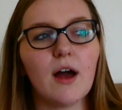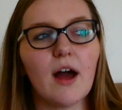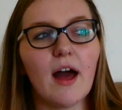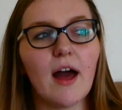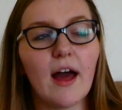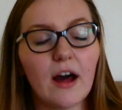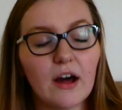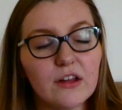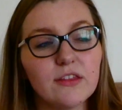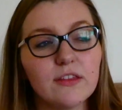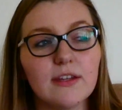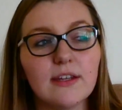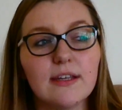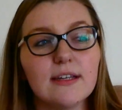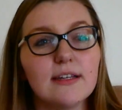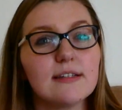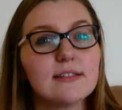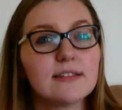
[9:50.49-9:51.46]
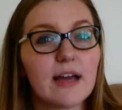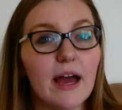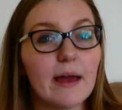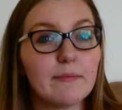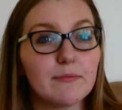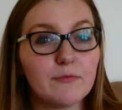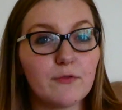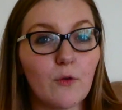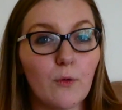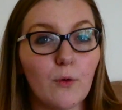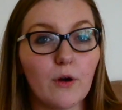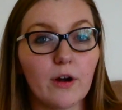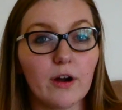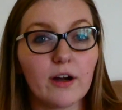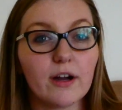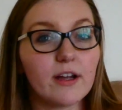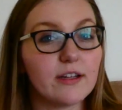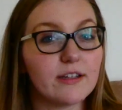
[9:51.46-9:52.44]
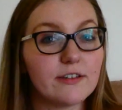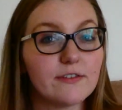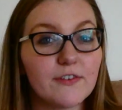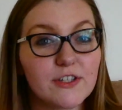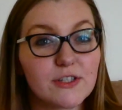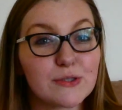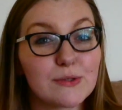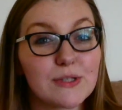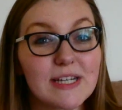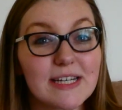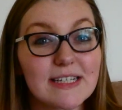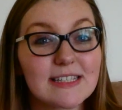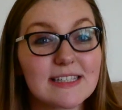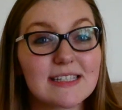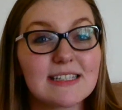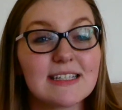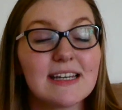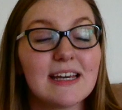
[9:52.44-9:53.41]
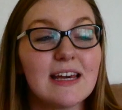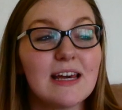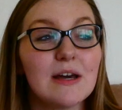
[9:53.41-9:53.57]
A healthy type 4 individualist